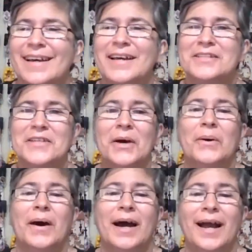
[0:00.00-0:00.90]

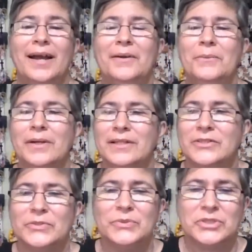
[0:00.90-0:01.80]
So I wanted
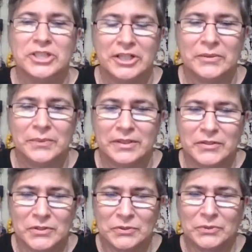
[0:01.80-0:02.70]
to share with
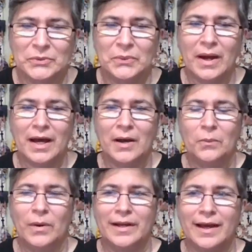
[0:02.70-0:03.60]
you
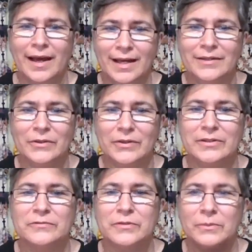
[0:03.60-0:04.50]
what I
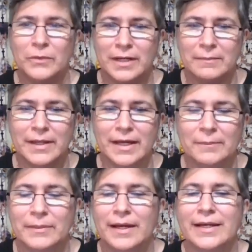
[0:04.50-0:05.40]
learned from one of my
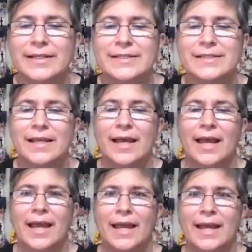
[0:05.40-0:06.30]
uplines.
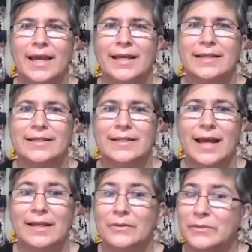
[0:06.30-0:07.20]
And
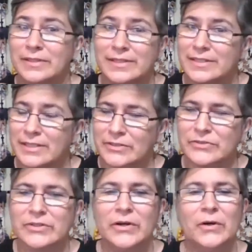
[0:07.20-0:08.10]
I learned this years
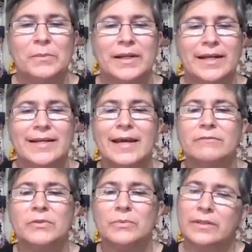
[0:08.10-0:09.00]
ago, but I
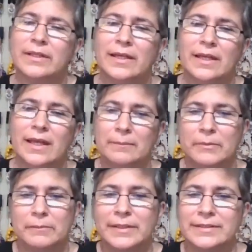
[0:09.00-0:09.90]
never really
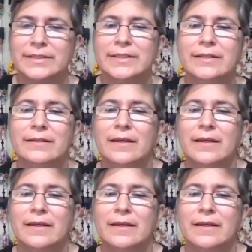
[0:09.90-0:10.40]
implemented it.